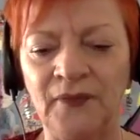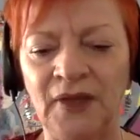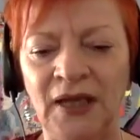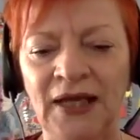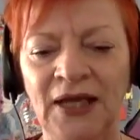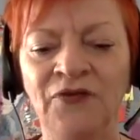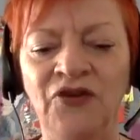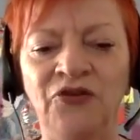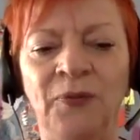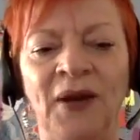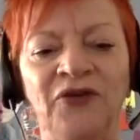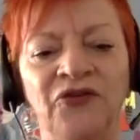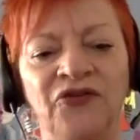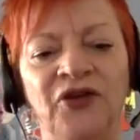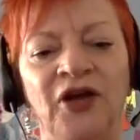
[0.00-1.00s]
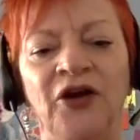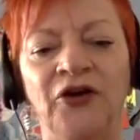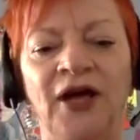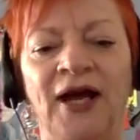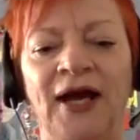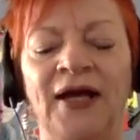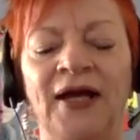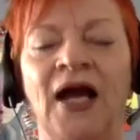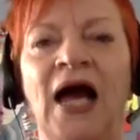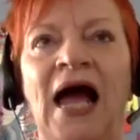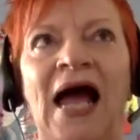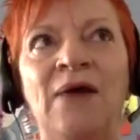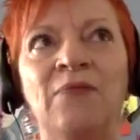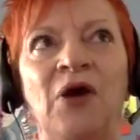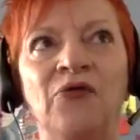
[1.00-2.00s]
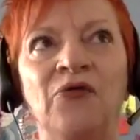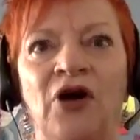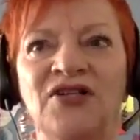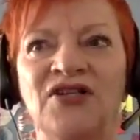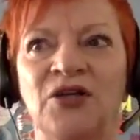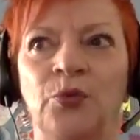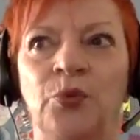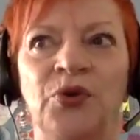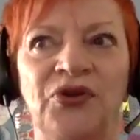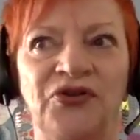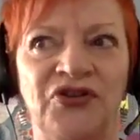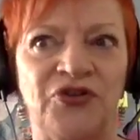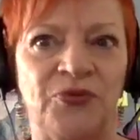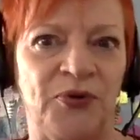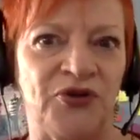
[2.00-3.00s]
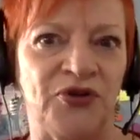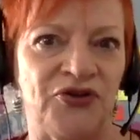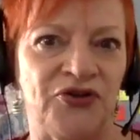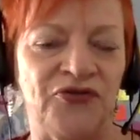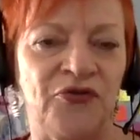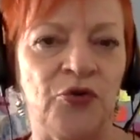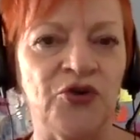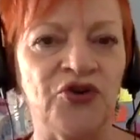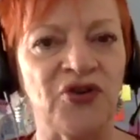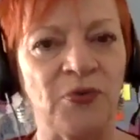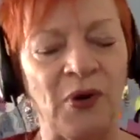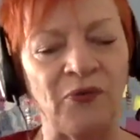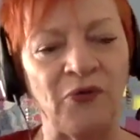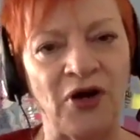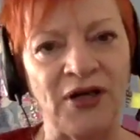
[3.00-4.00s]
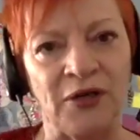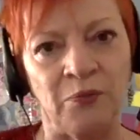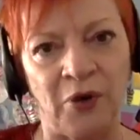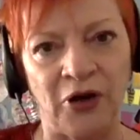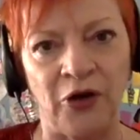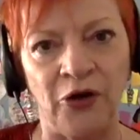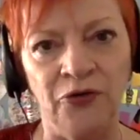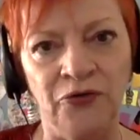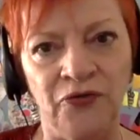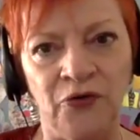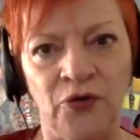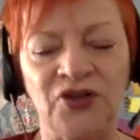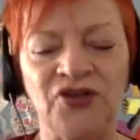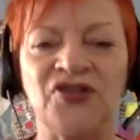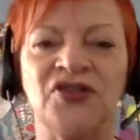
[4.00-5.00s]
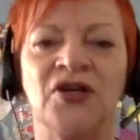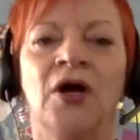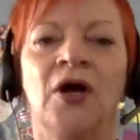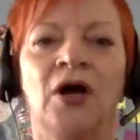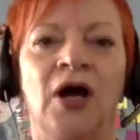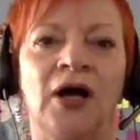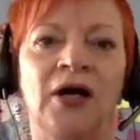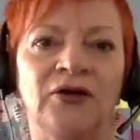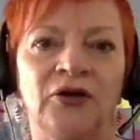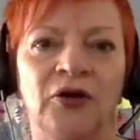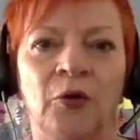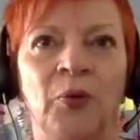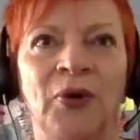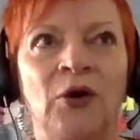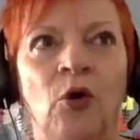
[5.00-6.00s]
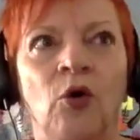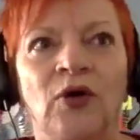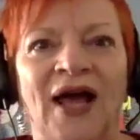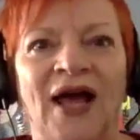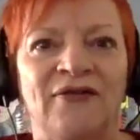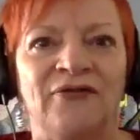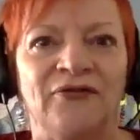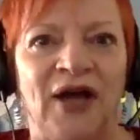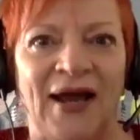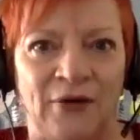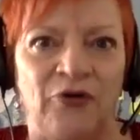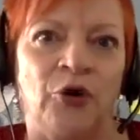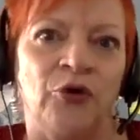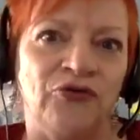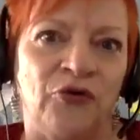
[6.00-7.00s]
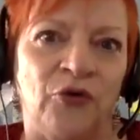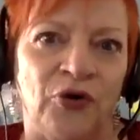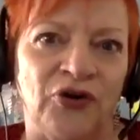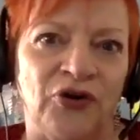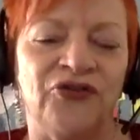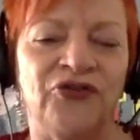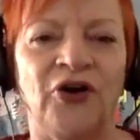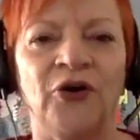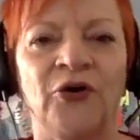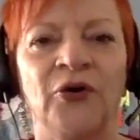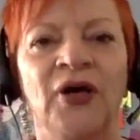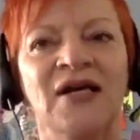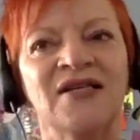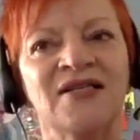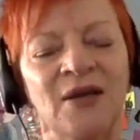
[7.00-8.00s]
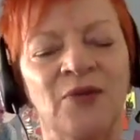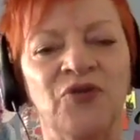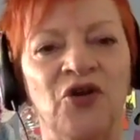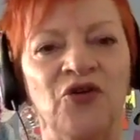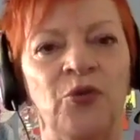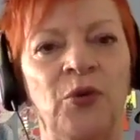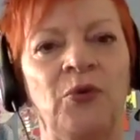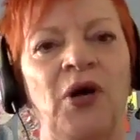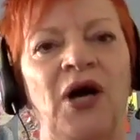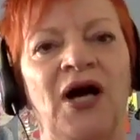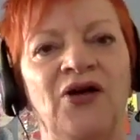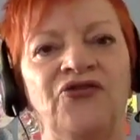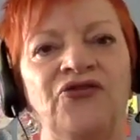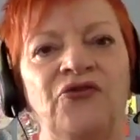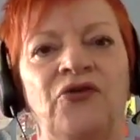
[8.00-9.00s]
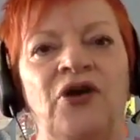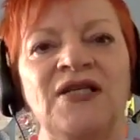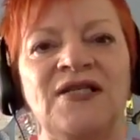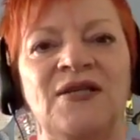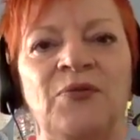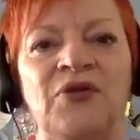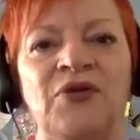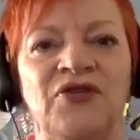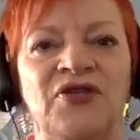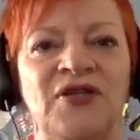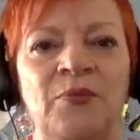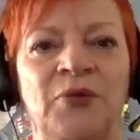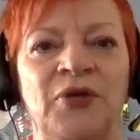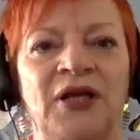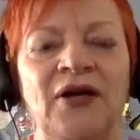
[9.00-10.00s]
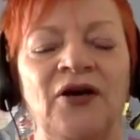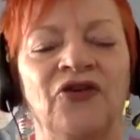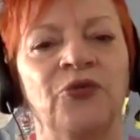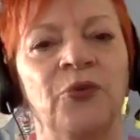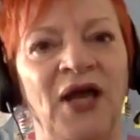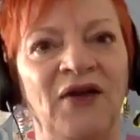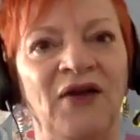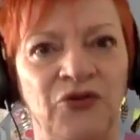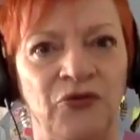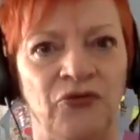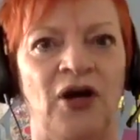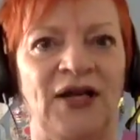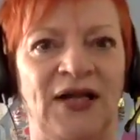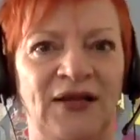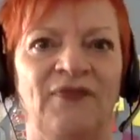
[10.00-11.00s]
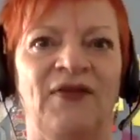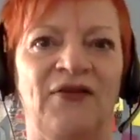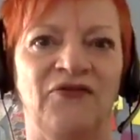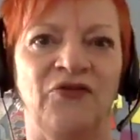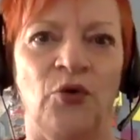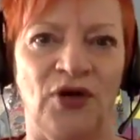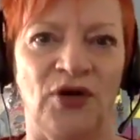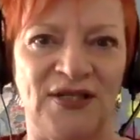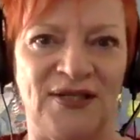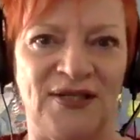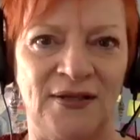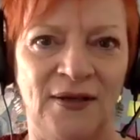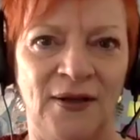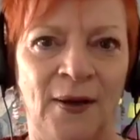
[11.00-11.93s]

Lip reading: in the space and say, okay, am I writing with this person's voice? Am I writing in my own voice? we all have our own voice. So sometimes when we're asked to write something for somebody else, we have to write in their voice,